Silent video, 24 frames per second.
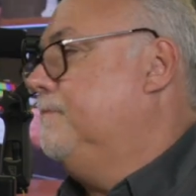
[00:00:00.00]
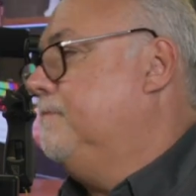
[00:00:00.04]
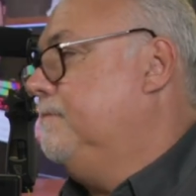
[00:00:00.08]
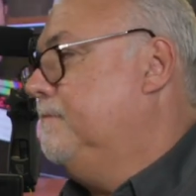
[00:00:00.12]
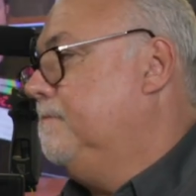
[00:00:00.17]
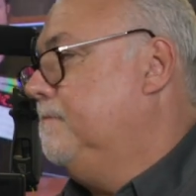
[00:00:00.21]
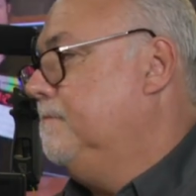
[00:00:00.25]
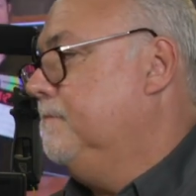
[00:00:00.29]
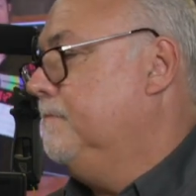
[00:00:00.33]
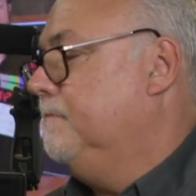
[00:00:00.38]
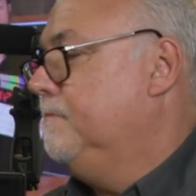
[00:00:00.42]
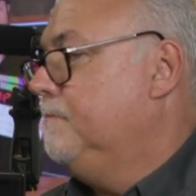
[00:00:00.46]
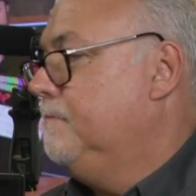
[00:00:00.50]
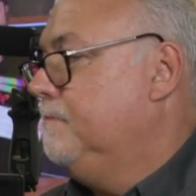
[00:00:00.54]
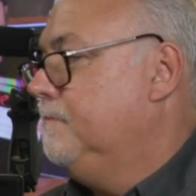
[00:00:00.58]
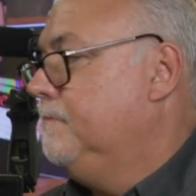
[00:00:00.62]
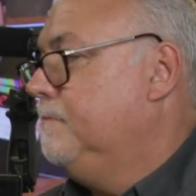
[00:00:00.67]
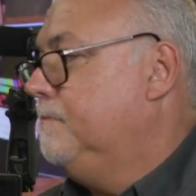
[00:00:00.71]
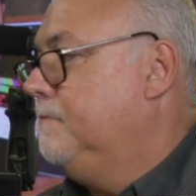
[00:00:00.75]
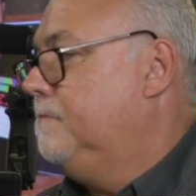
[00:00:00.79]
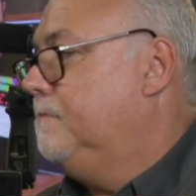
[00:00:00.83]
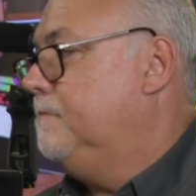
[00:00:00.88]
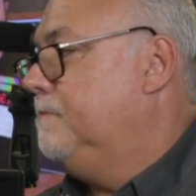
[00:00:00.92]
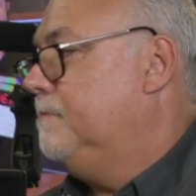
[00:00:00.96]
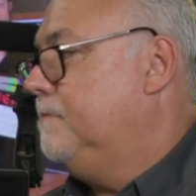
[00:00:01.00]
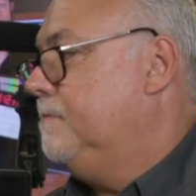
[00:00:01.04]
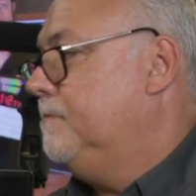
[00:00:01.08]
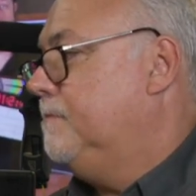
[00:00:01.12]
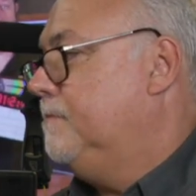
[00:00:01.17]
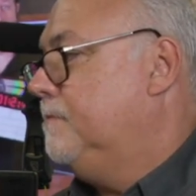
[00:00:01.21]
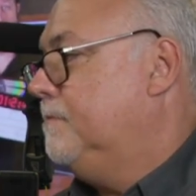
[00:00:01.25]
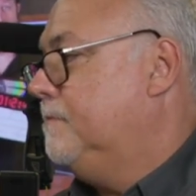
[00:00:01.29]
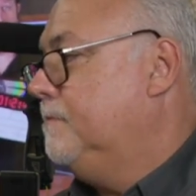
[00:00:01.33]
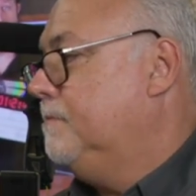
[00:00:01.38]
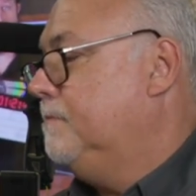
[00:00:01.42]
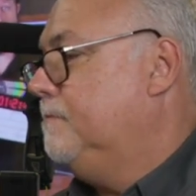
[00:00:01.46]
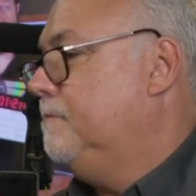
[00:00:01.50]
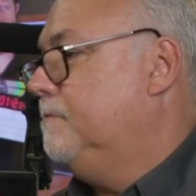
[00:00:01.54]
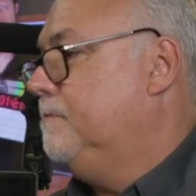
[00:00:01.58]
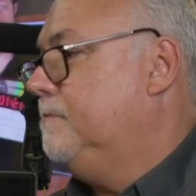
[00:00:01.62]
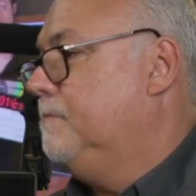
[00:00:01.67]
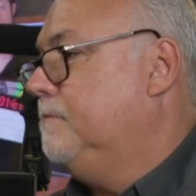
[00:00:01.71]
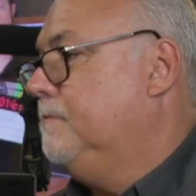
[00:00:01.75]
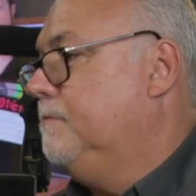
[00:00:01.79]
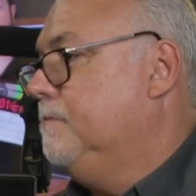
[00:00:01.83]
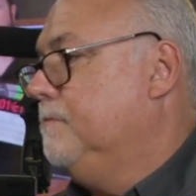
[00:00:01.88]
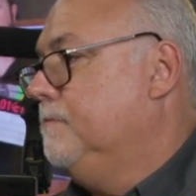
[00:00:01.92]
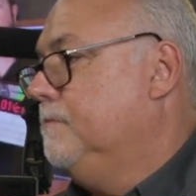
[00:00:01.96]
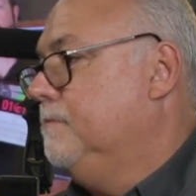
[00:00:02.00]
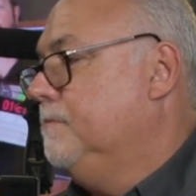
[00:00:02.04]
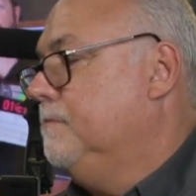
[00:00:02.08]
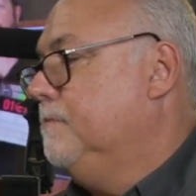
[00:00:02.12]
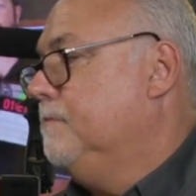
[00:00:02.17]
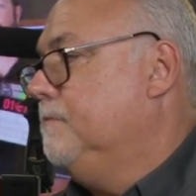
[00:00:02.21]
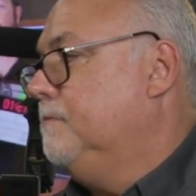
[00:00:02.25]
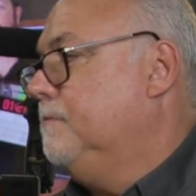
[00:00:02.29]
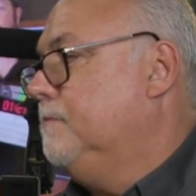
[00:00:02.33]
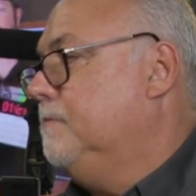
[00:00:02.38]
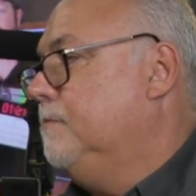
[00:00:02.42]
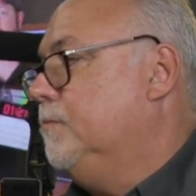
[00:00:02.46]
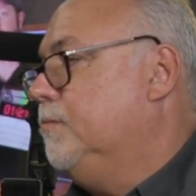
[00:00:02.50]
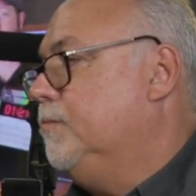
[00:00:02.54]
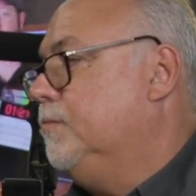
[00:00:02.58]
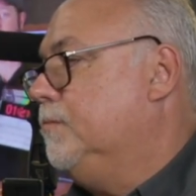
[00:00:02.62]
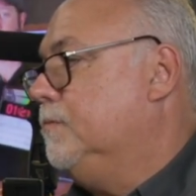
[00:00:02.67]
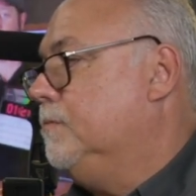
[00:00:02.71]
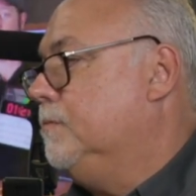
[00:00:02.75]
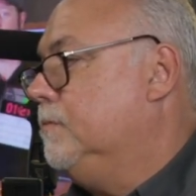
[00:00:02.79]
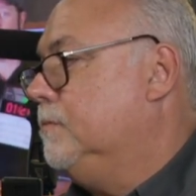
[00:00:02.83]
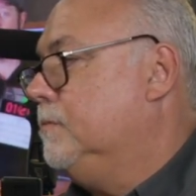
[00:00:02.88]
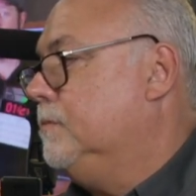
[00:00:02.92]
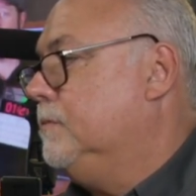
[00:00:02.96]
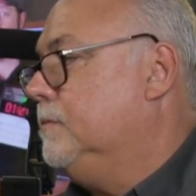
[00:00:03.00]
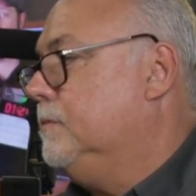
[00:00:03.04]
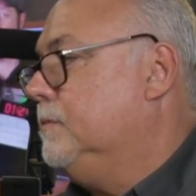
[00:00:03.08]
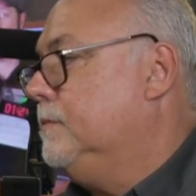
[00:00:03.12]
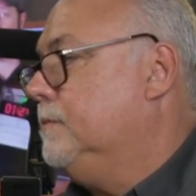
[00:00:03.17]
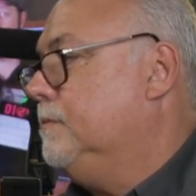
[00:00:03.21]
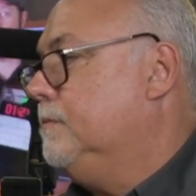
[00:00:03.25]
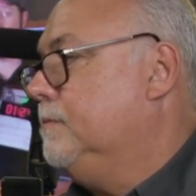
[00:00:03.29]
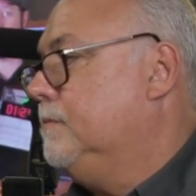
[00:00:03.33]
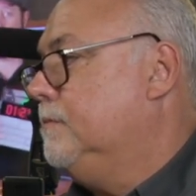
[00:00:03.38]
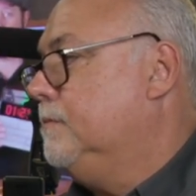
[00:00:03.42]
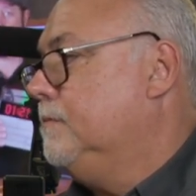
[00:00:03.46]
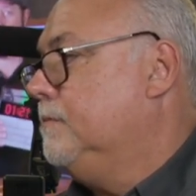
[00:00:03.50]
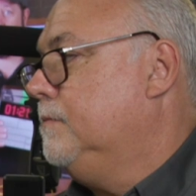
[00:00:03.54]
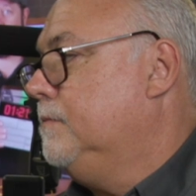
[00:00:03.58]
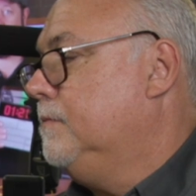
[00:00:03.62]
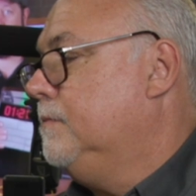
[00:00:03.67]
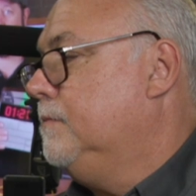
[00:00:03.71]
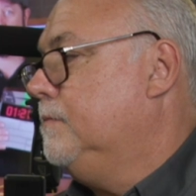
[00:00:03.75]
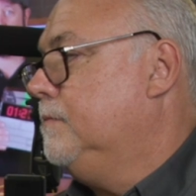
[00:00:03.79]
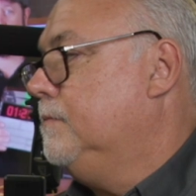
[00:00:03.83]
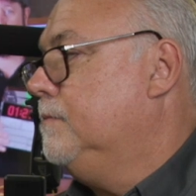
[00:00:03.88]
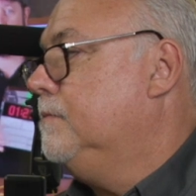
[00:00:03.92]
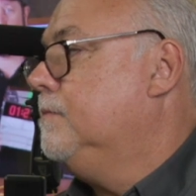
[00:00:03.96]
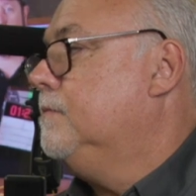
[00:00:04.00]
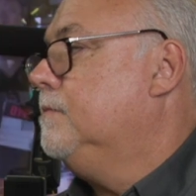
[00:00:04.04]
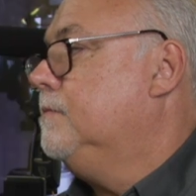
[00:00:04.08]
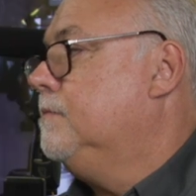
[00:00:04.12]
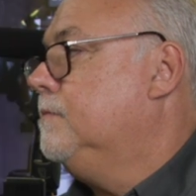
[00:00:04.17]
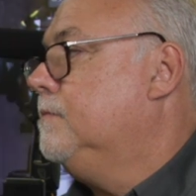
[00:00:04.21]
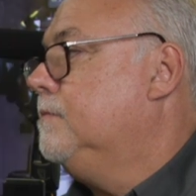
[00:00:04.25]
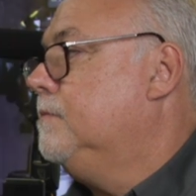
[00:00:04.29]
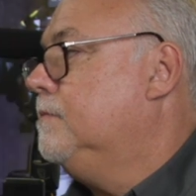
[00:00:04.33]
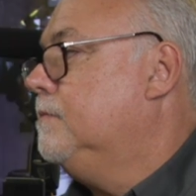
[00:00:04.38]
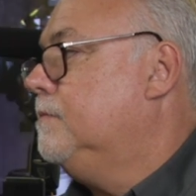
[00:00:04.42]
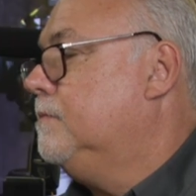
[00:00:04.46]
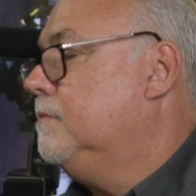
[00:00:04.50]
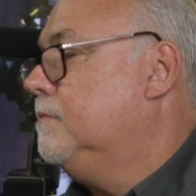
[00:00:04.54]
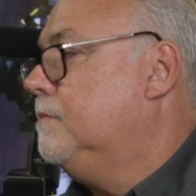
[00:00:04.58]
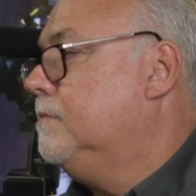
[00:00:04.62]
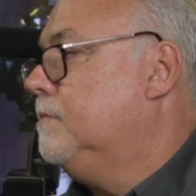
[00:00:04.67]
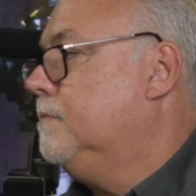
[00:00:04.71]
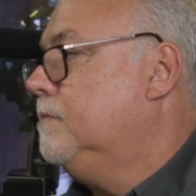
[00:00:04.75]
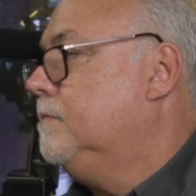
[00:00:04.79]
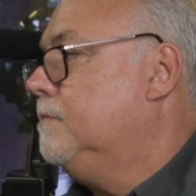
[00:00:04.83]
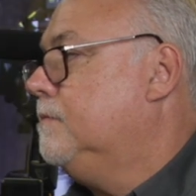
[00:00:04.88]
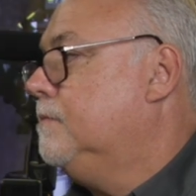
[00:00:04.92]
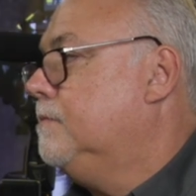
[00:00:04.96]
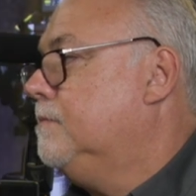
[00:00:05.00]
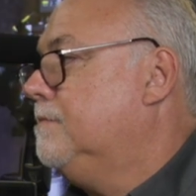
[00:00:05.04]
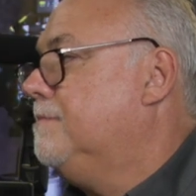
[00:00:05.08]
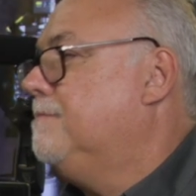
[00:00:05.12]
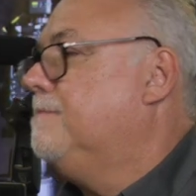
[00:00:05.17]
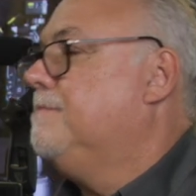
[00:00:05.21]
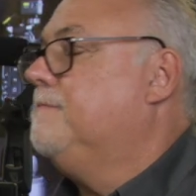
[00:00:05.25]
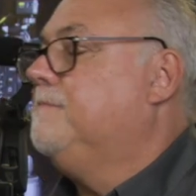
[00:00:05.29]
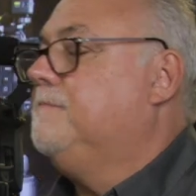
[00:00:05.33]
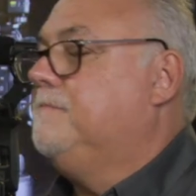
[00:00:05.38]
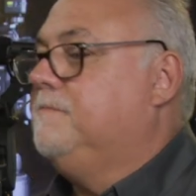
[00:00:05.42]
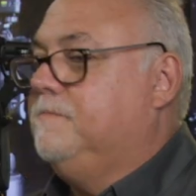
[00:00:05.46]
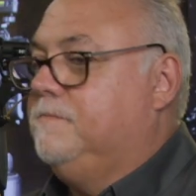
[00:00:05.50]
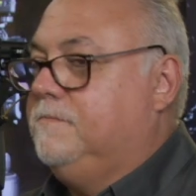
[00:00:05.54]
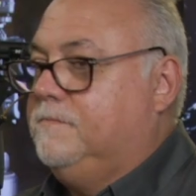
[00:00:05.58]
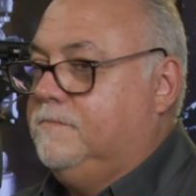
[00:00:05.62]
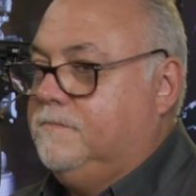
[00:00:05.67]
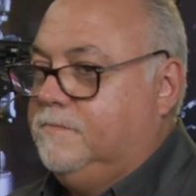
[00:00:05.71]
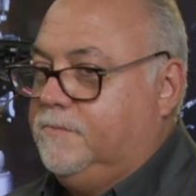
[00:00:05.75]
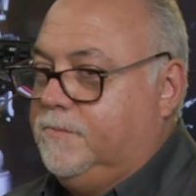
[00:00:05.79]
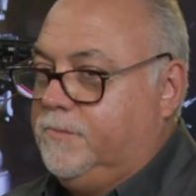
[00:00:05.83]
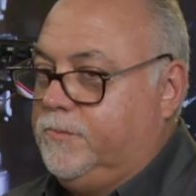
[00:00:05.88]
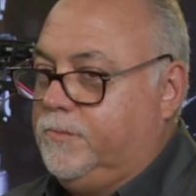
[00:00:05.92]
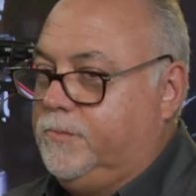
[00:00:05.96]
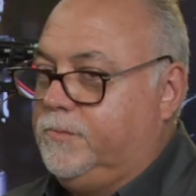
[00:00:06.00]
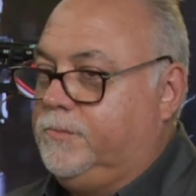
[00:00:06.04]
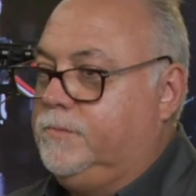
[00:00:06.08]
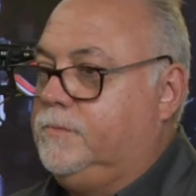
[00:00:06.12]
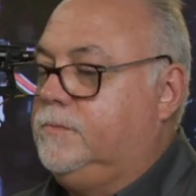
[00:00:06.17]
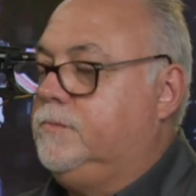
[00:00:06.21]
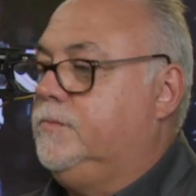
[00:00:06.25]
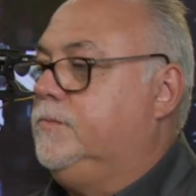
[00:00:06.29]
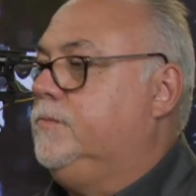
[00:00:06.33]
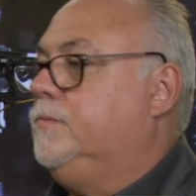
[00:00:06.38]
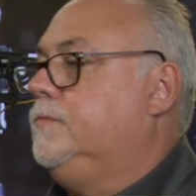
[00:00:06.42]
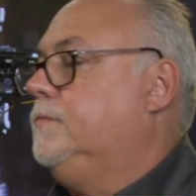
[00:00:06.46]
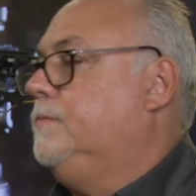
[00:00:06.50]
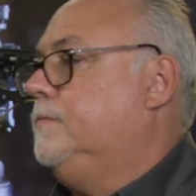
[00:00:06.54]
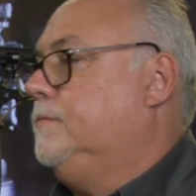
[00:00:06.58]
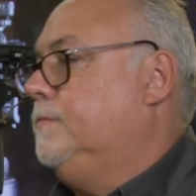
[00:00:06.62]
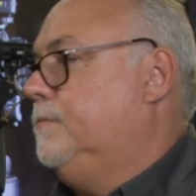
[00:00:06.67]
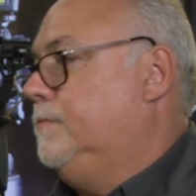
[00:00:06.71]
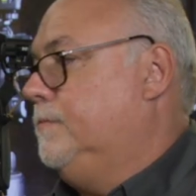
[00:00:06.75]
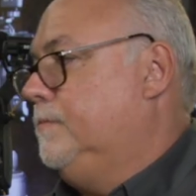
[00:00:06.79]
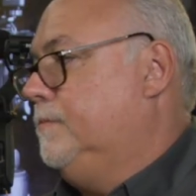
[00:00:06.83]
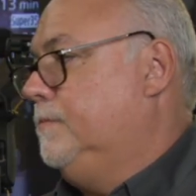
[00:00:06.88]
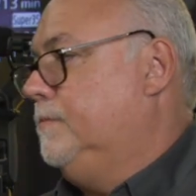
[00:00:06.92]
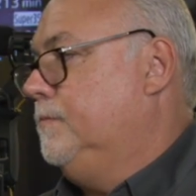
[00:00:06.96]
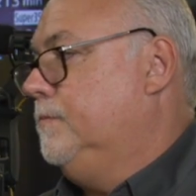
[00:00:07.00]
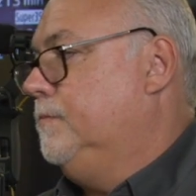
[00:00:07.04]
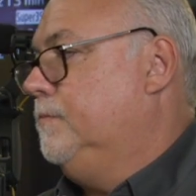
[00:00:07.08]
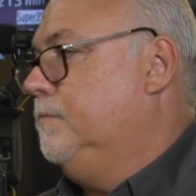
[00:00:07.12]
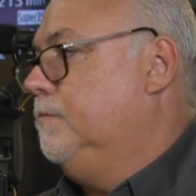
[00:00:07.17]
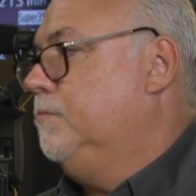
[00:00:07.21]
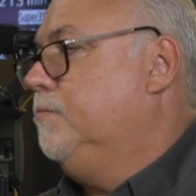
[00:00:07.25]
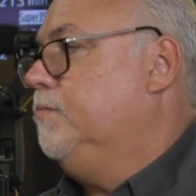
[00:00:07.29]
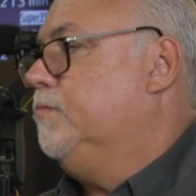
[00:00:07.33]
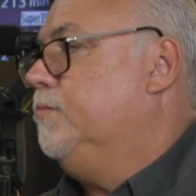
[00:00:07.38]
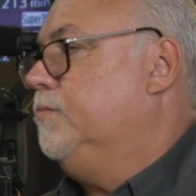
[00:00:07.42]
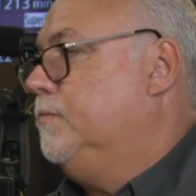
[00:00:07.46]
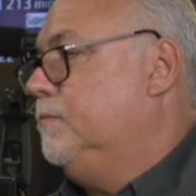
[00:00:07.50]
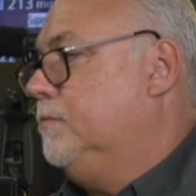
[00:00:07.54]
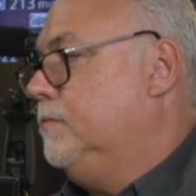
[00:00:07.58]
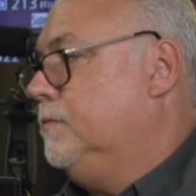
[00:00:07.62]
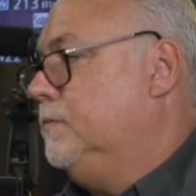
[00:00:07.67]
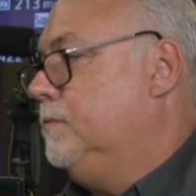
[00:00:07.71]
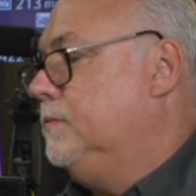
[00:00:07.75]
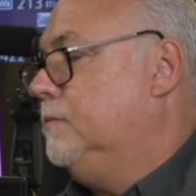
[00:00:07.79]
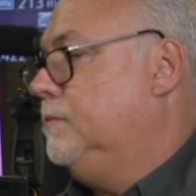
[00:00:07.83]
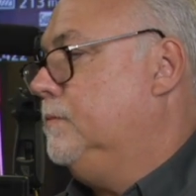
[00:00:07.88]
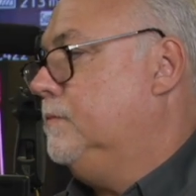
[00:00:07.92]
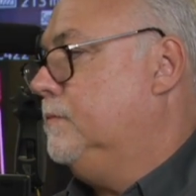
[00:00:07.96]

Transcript: (not speaking)